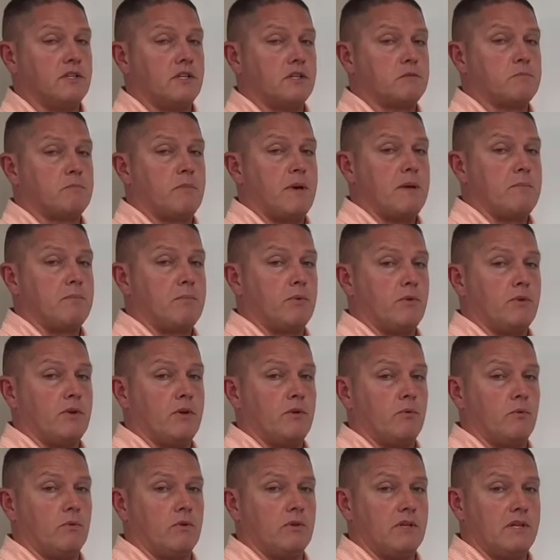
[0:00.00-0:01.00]
There's people
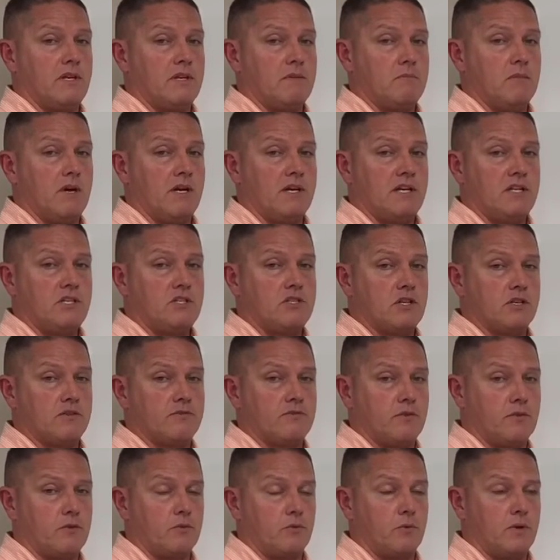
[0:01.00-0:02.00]
that will lend money just
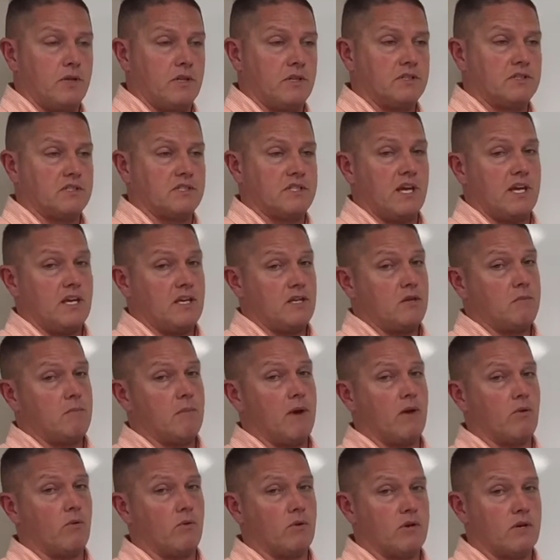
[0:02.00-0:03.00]
for the real estate. You
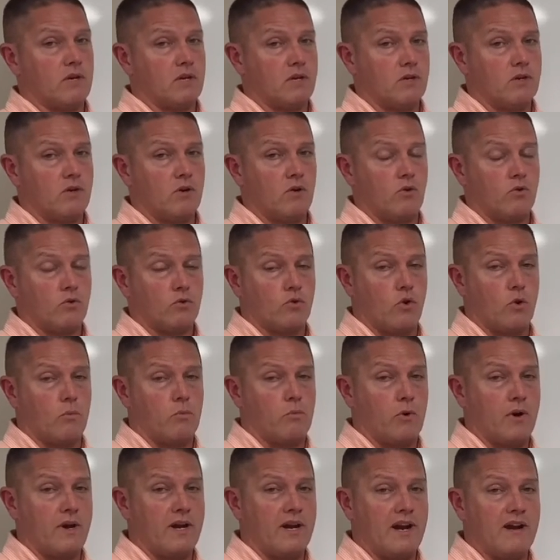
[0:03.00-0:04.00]
may want to
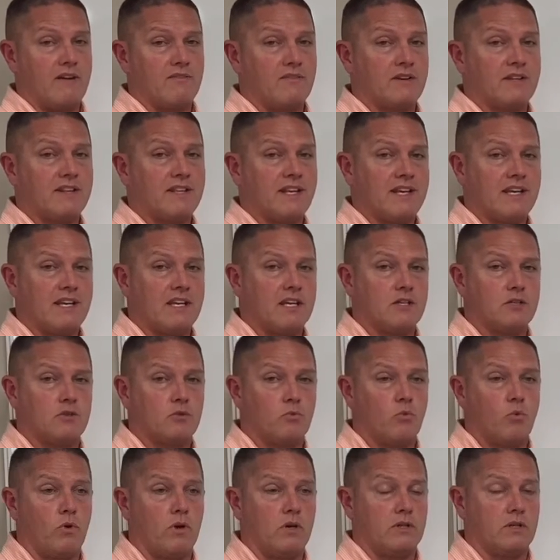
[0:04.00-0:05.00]
incorporate everything into
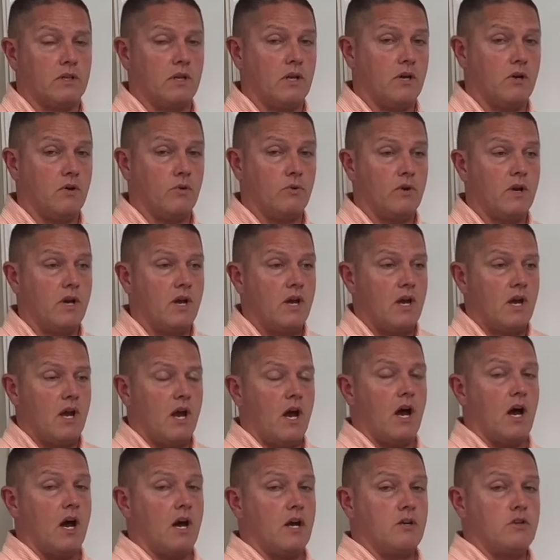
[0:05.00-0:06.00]
one loan.
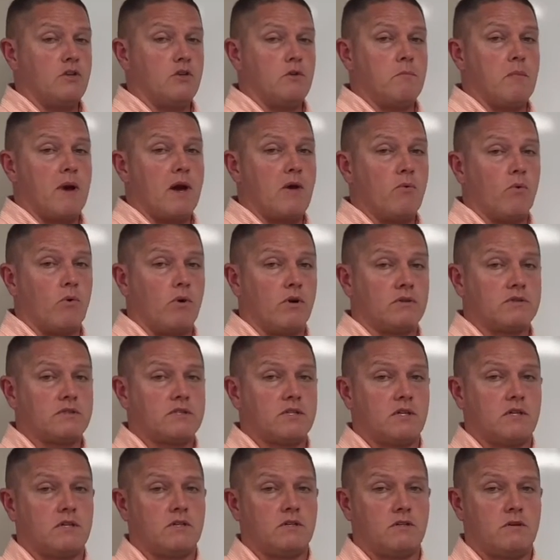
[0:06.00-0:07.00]
You
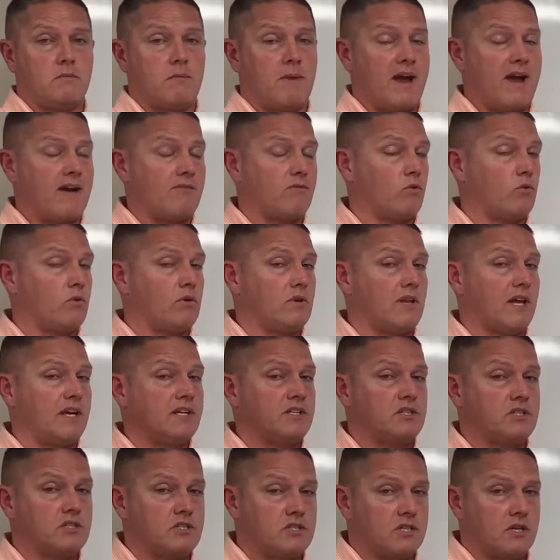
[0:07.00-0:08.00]
may have a
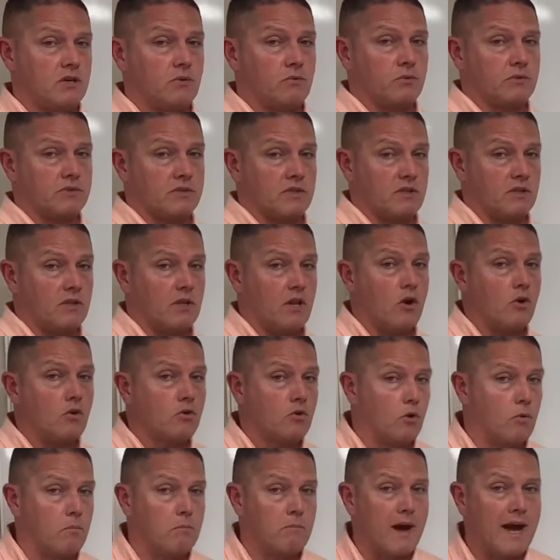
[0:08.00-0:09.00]
relationship with a
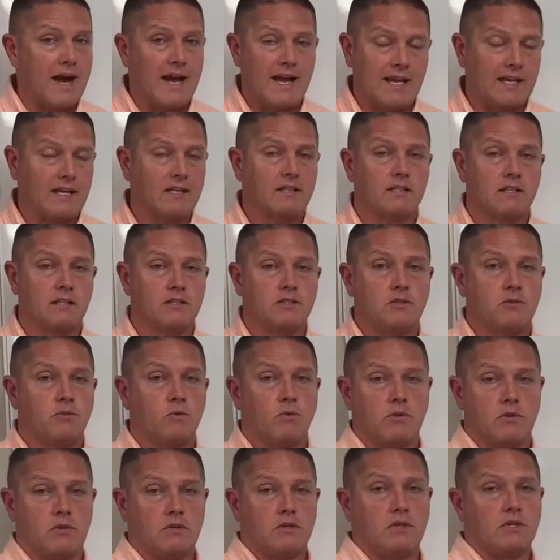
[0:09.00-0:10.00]
local bank that you
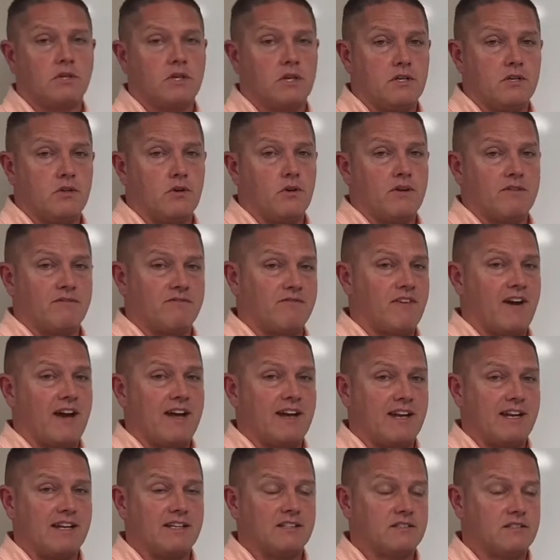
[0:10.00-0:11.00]
want to look at doing
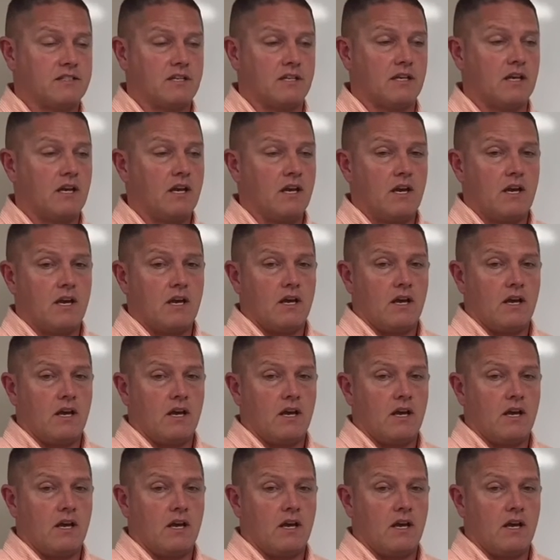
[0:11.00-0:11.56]
financing